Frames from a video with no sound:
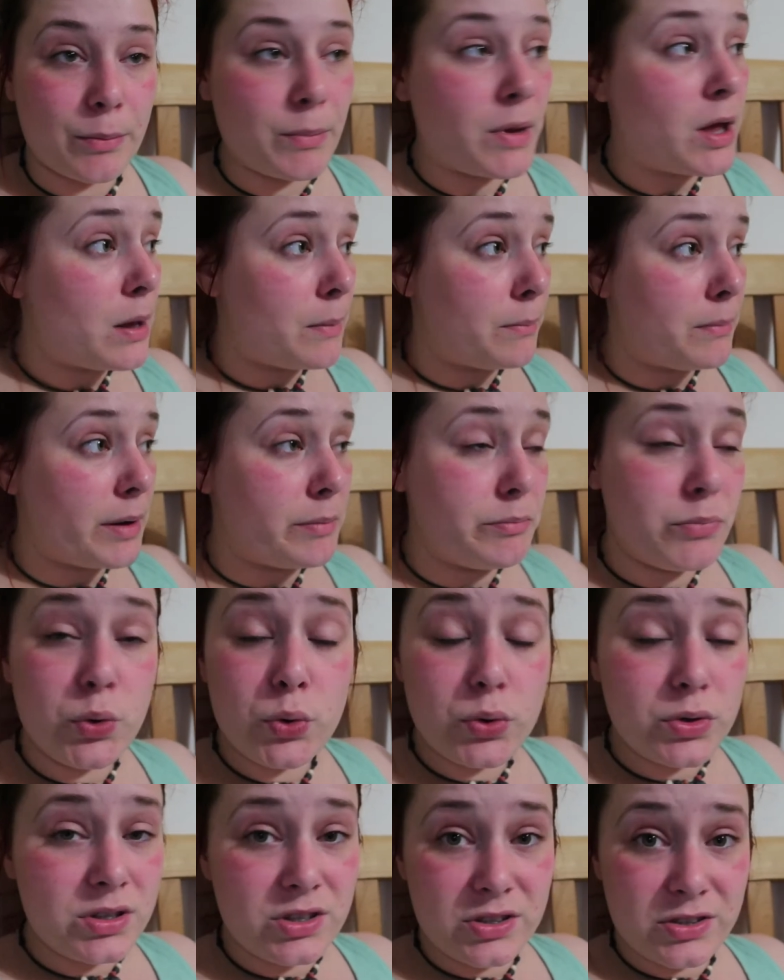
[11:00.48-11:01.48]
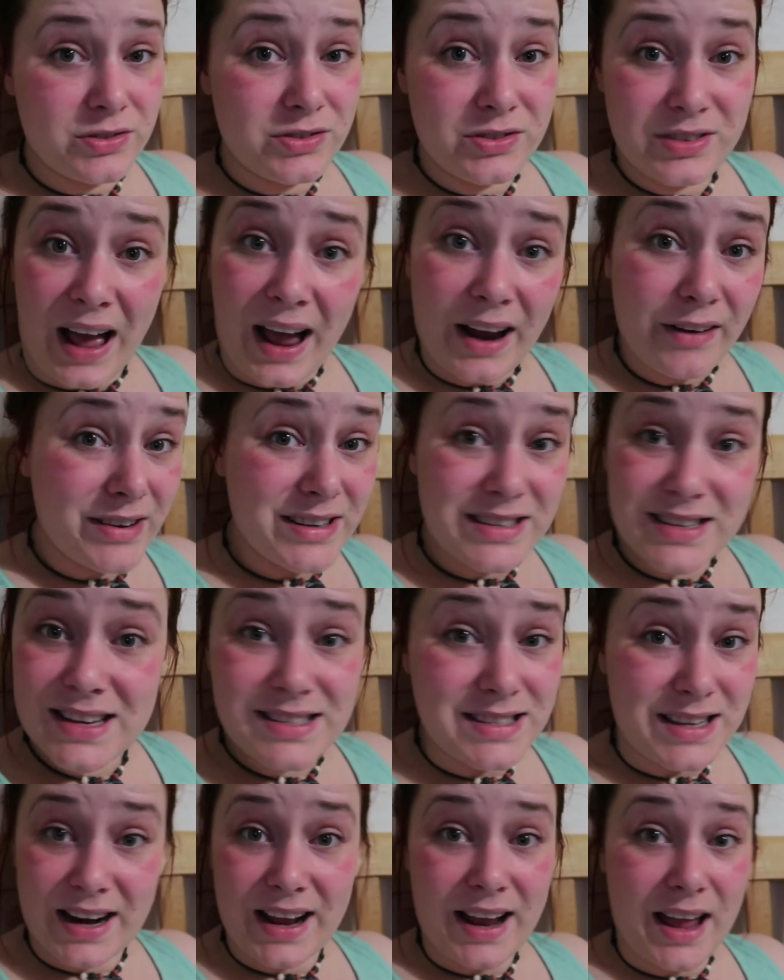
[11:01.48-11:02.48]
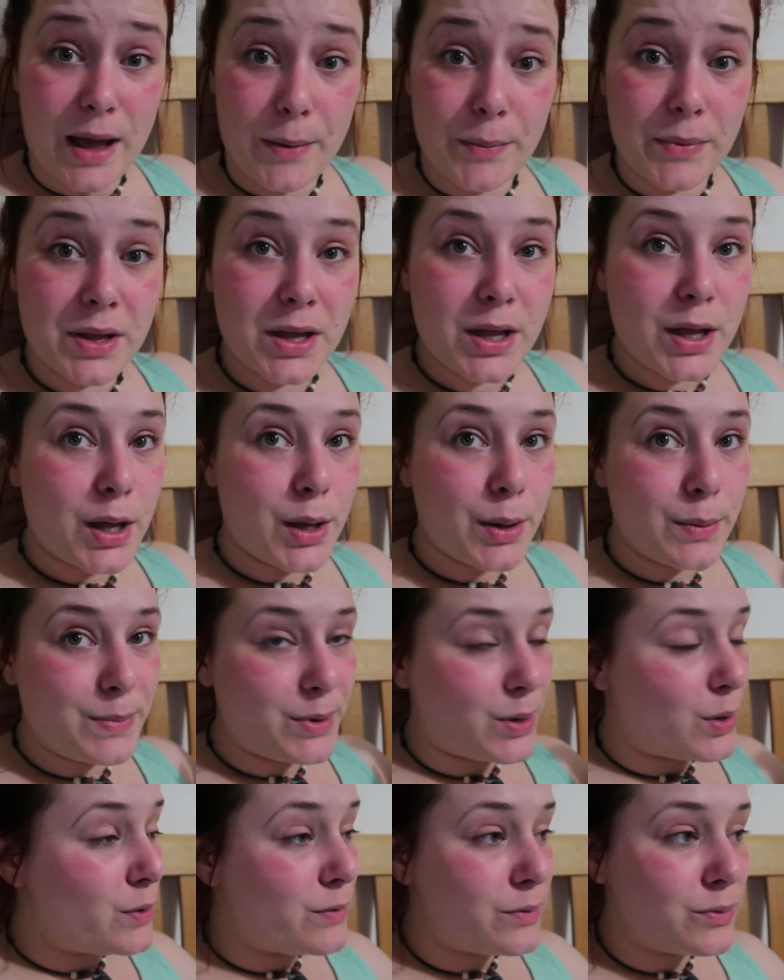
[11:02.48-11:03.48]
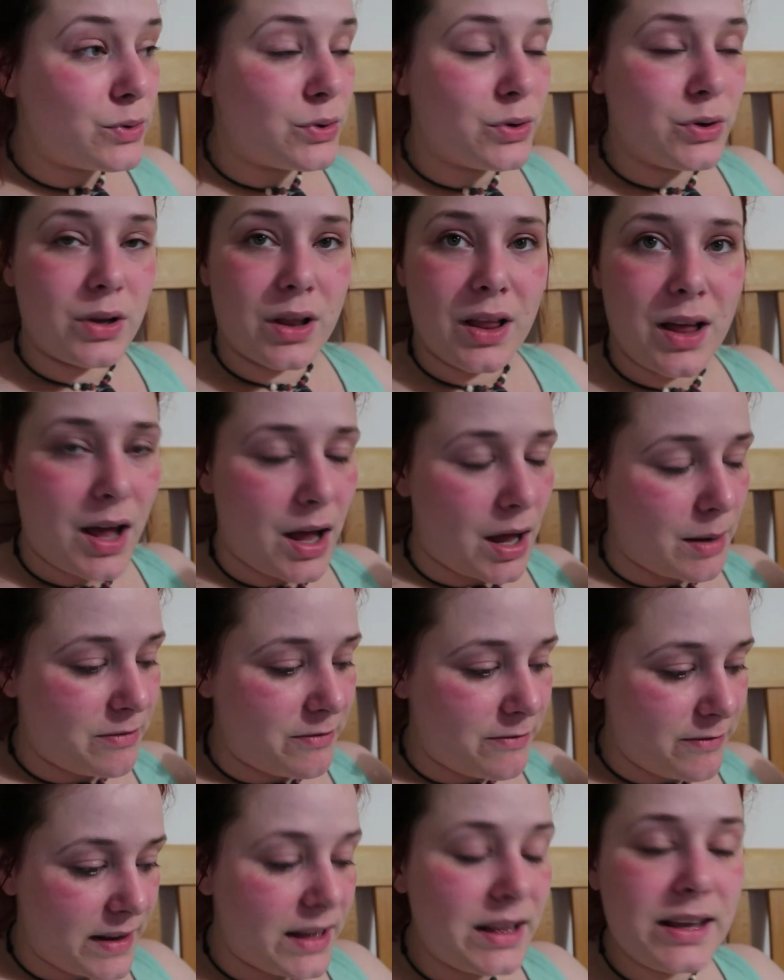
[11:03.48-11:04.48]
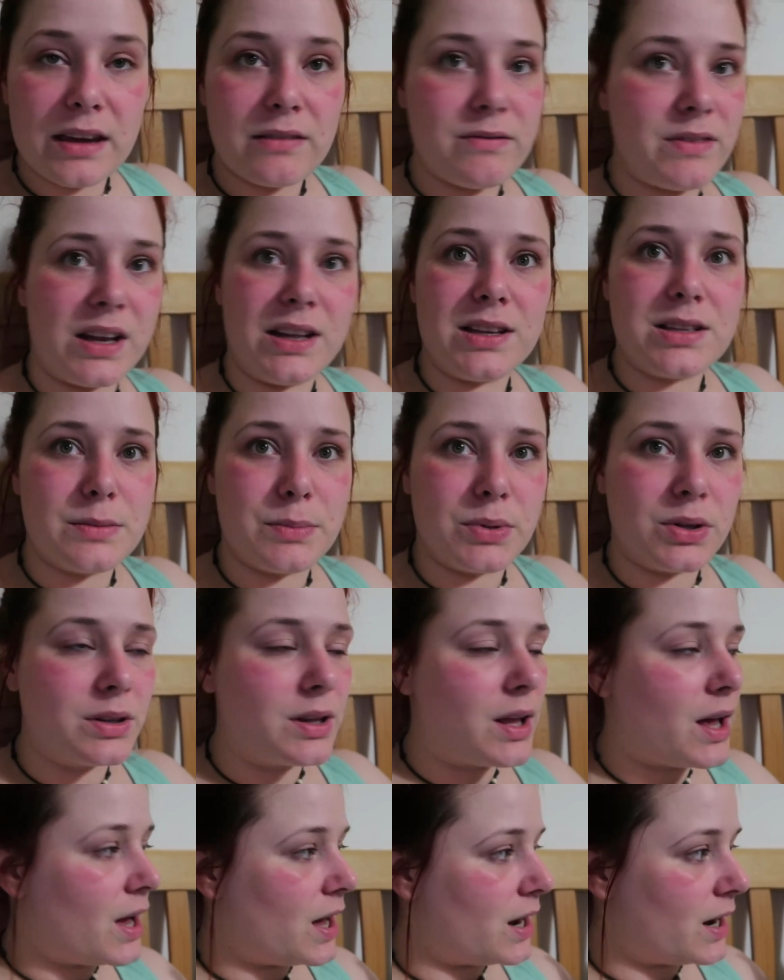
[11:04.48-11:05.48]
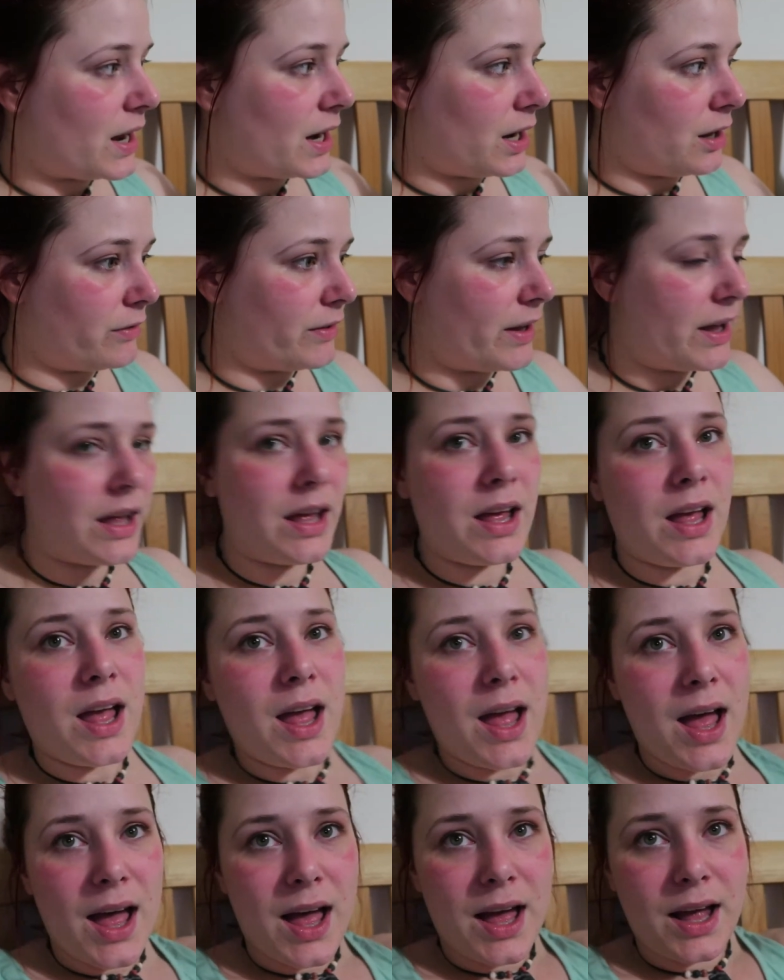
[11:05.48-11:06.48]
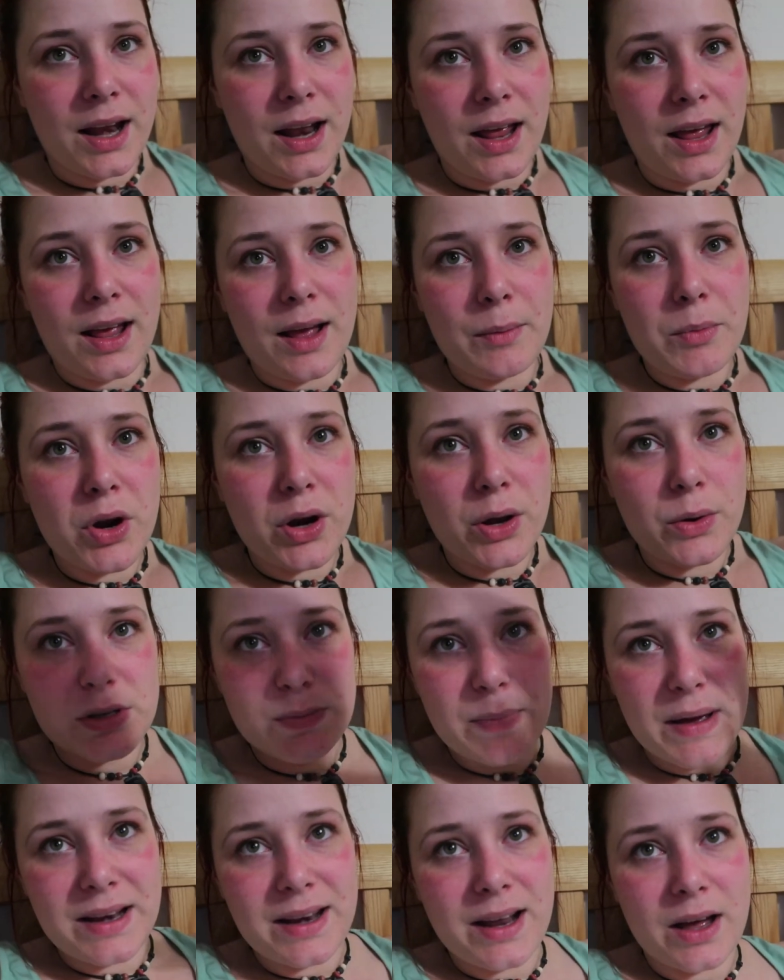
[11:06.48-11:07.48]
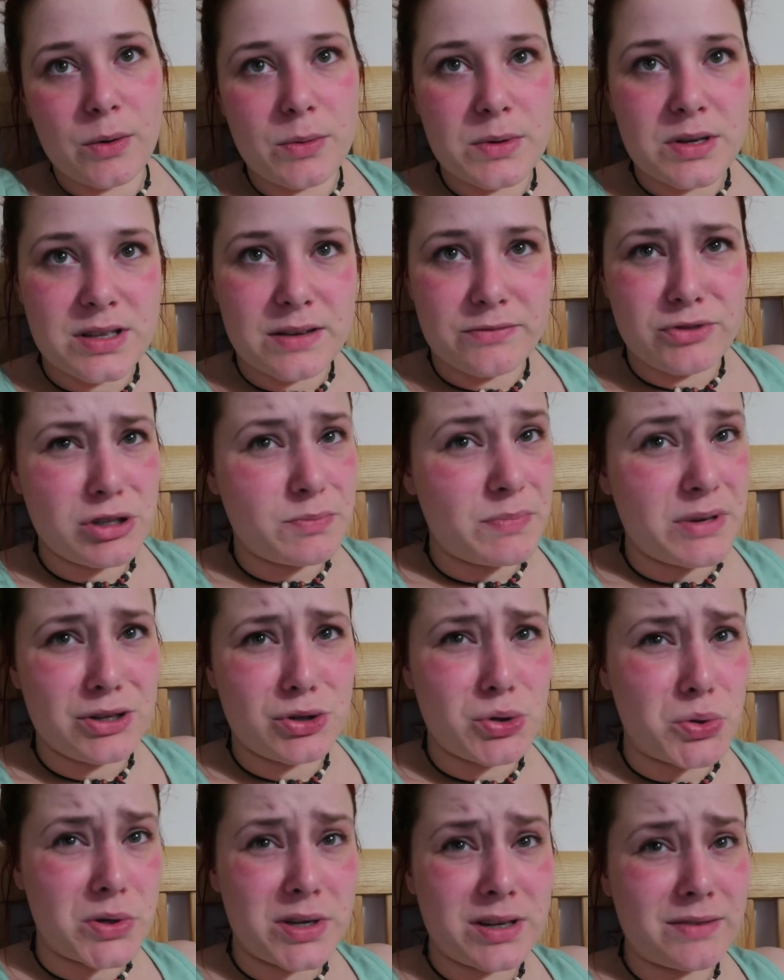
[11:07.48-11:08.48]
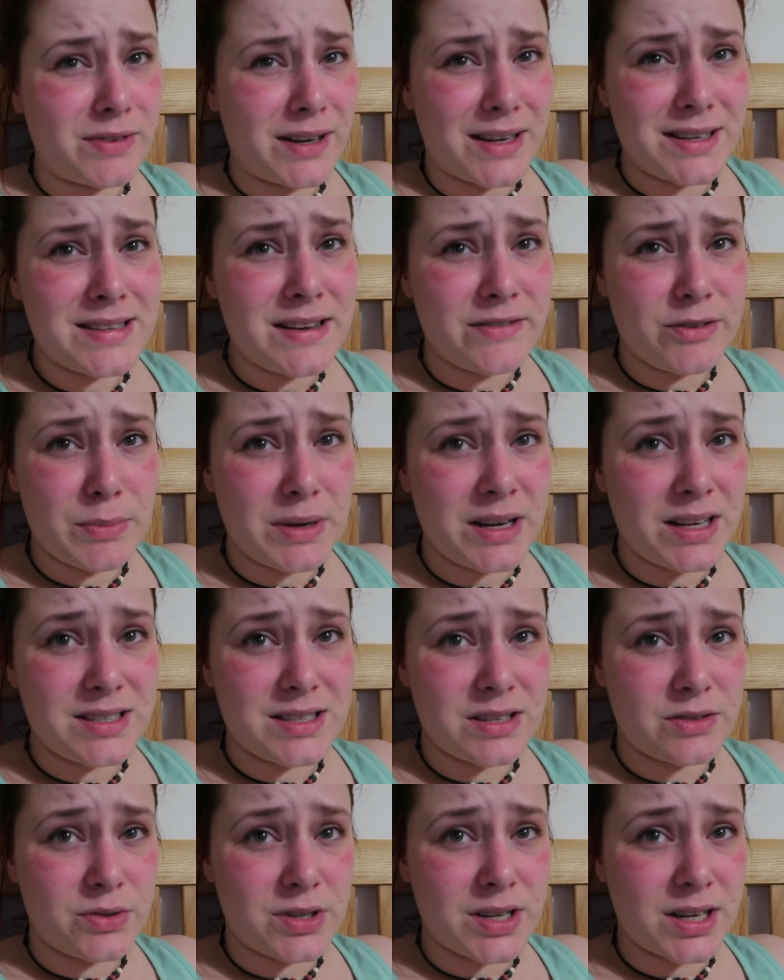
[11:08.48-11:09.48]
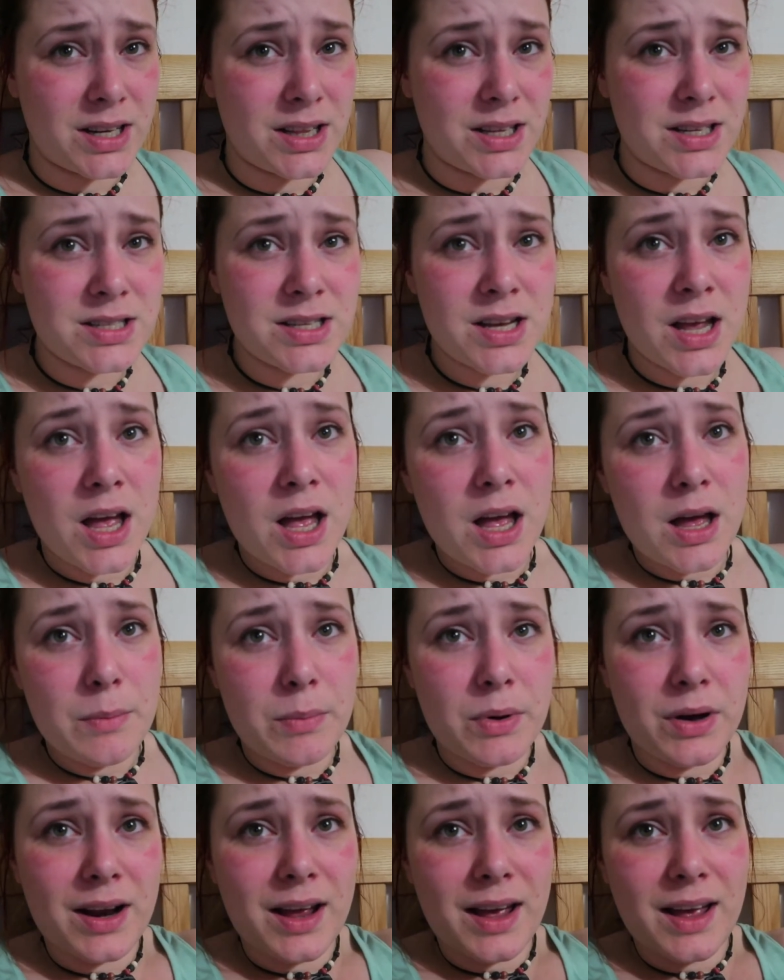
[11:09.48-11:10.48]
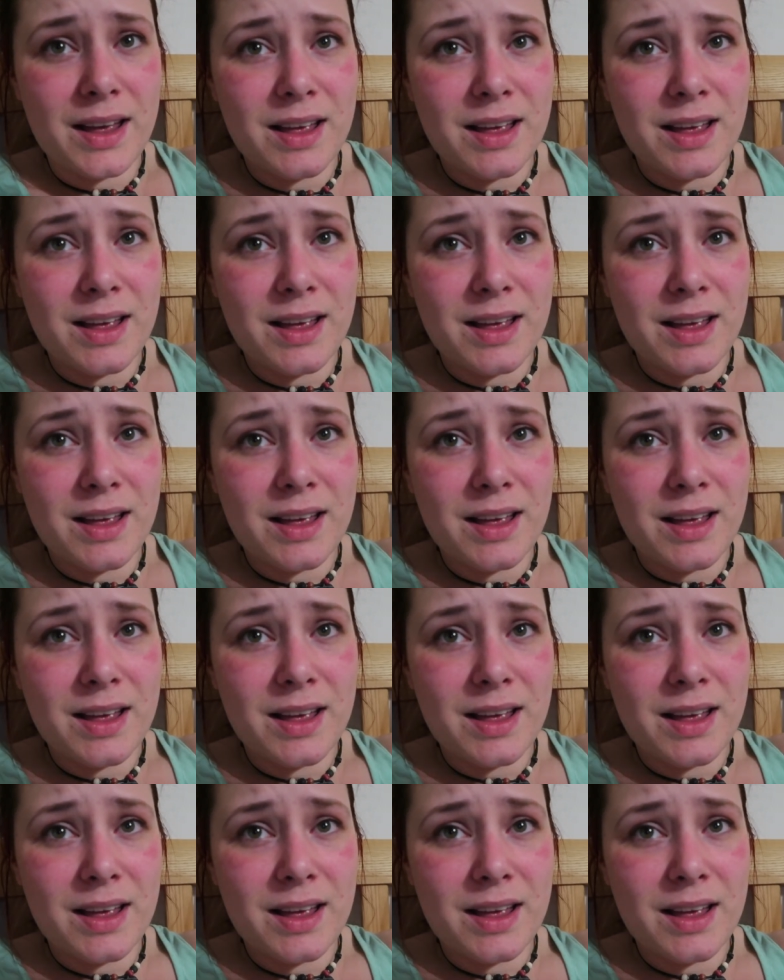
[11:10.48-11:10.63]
them. My mood diary says that I am, but overall I'm feeling invincible and I love it. And I'm gonna go to bed now because I've just been talking for like 7 minutes. It's ridiculous. But